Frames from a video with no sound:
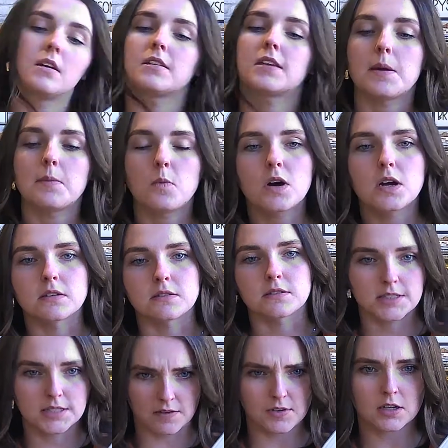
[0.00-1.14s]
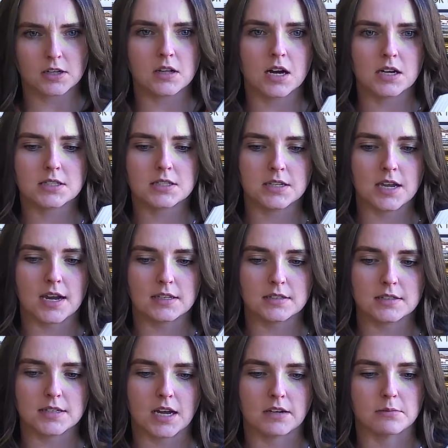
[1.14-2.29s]
Game 1, 7 o'clock tonight,
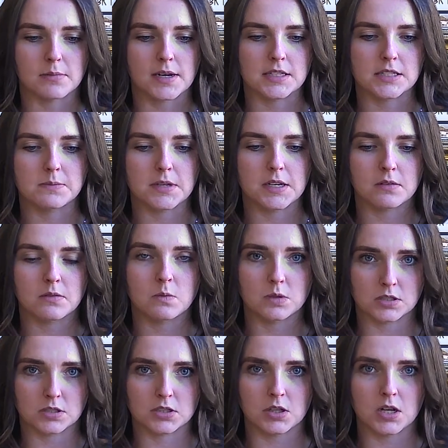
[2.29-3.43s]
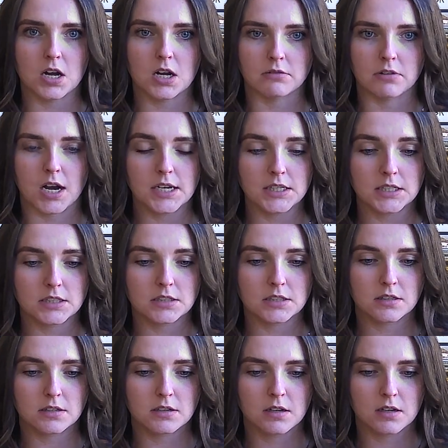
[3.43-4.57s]
Dad reminds me. We're still on, right?
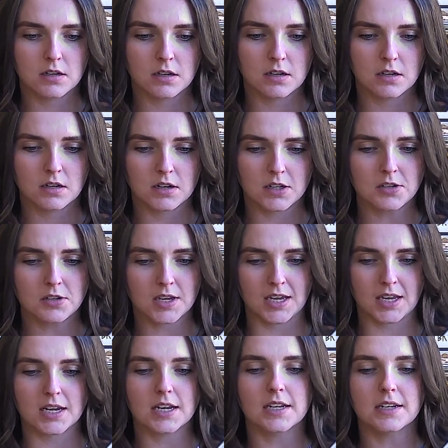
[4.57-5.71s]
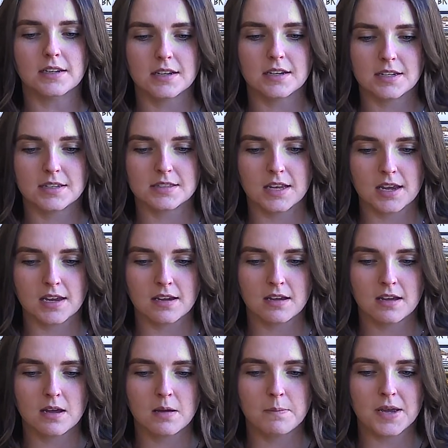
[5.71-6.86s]
Are you kidding? I say.
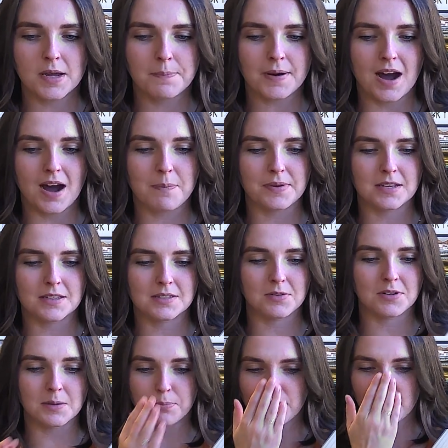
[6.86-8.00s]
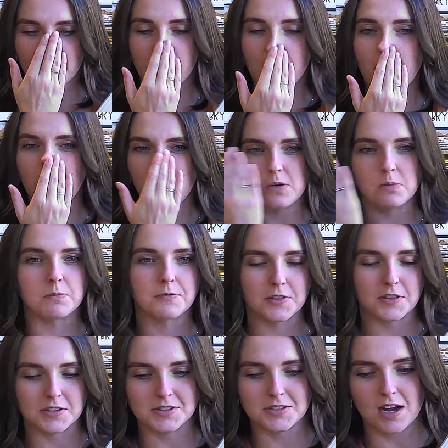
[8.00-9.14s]
Big Papi is going to bring it home for
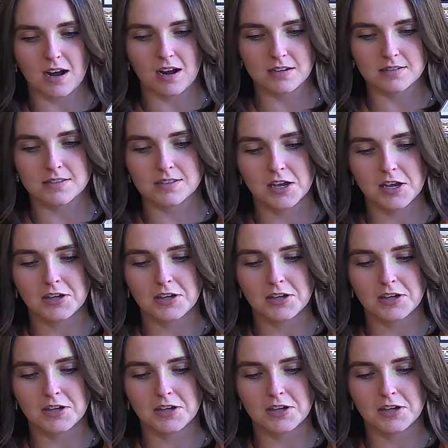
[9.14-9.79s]
the Sox.